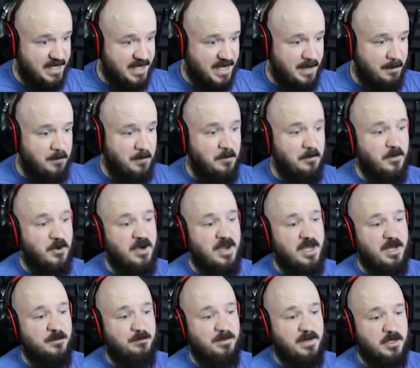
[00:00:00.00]
a couple more
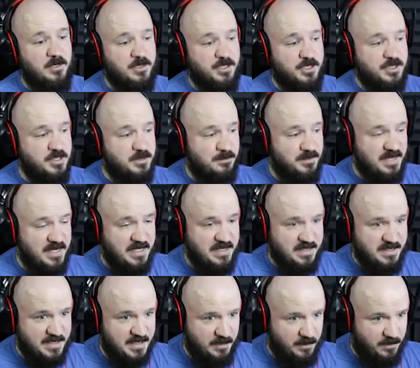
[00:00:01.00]
health potions,
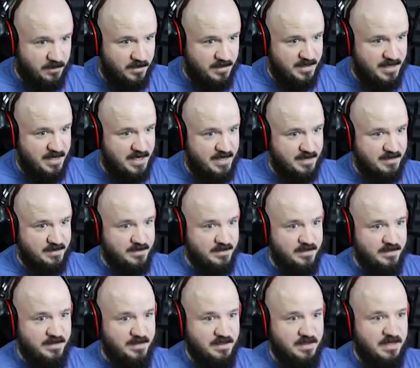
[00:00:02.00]
place the order,
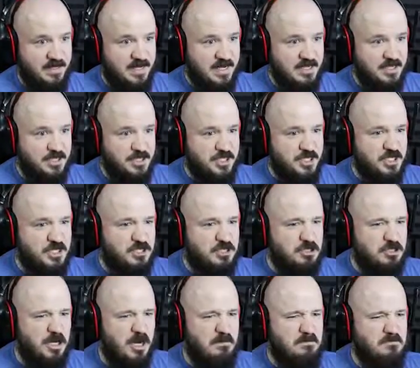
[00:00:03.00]
and
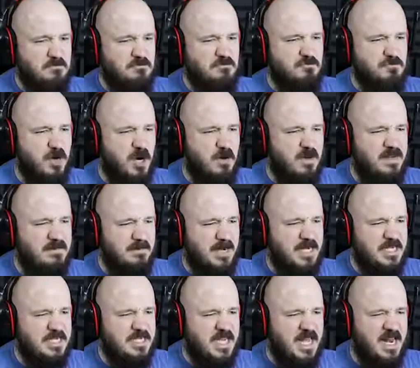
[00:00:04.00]
stop throwing
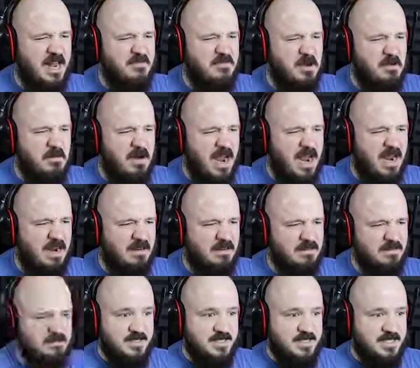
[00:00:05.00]
my shit everywhere!
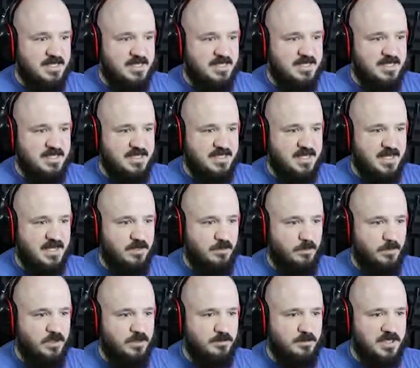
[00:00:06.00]
It's just getting.
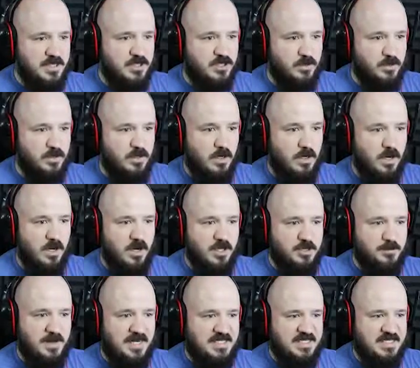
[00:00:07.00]
Where's my sword? Oh, I
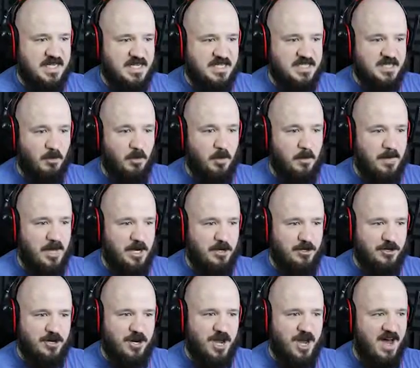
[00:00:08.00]
was about to say someone
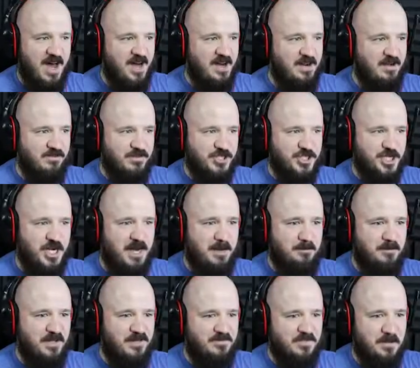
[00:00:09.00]
better not have
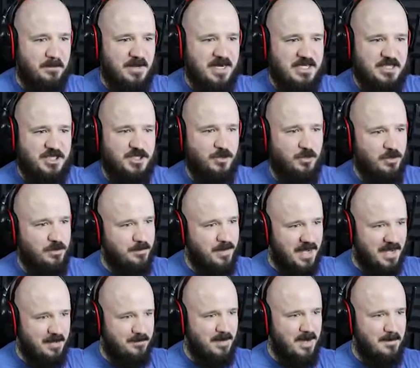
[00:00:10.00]
shoplifted my sword
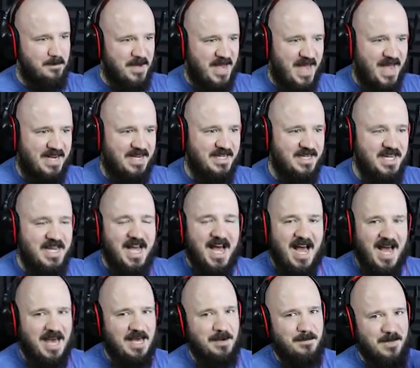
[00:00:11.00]
behind my back.
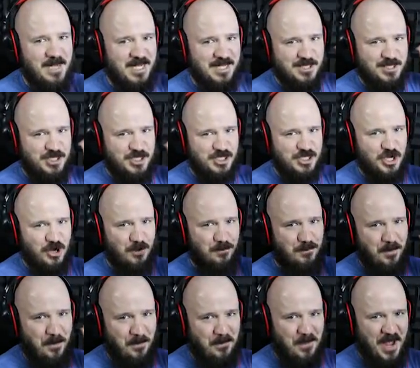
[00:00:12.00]
I'd have been
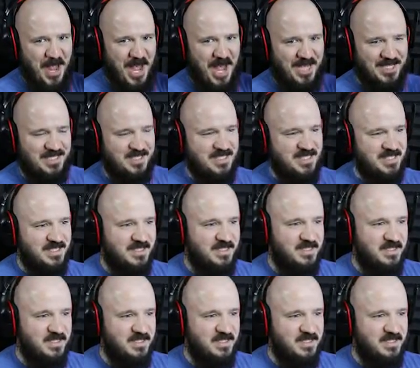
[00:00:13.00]
super pissed.